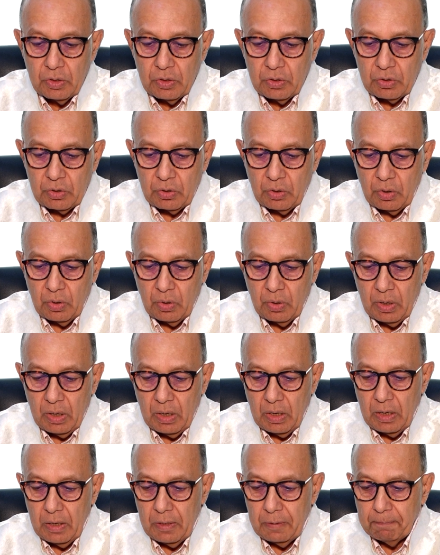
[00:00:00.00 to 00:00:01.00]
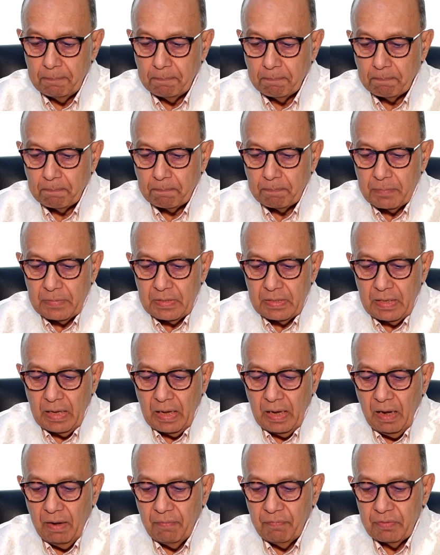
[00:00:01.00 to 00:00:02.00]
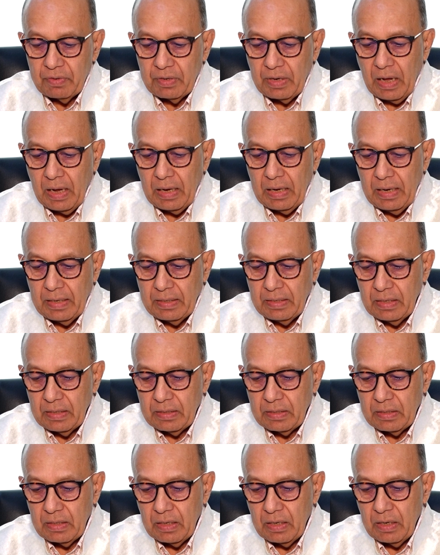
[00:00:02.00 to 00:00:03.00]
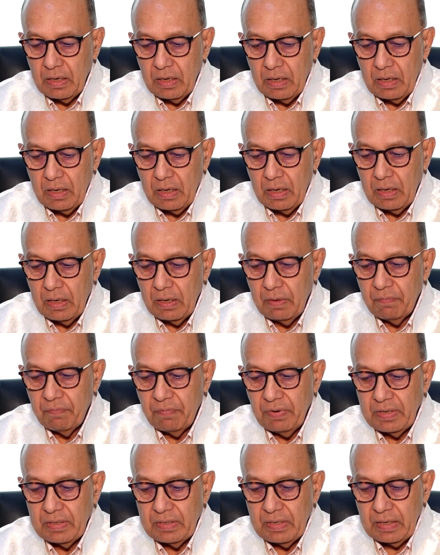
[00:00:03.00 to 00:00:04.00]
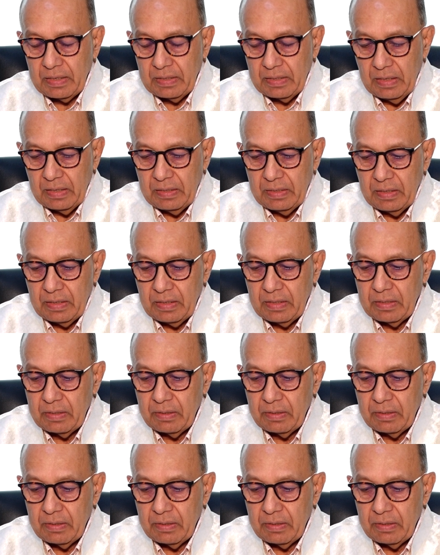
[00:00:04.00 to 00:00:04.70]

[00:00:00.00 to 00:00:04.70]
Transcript: So they have dilated lymphangiectatic